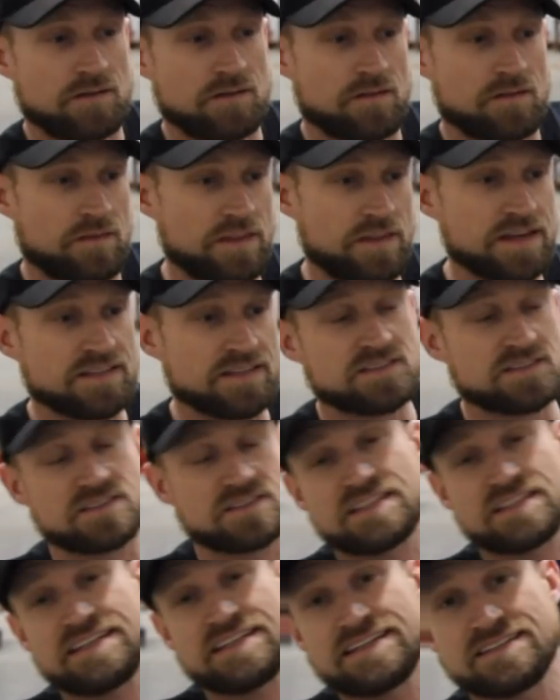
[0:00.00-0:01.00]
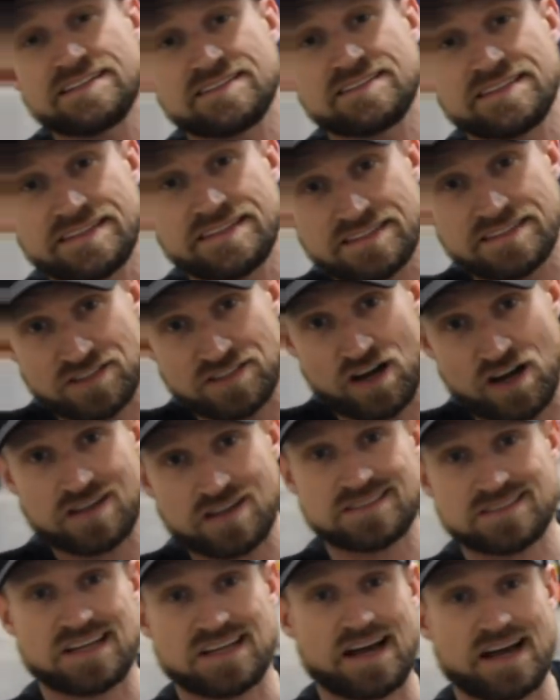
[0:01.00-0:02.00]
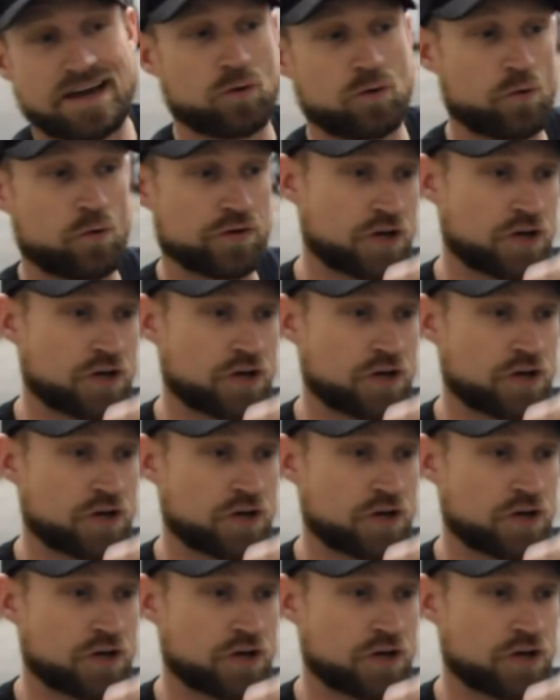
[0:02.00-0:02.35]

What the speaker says: This is the exhaust side or the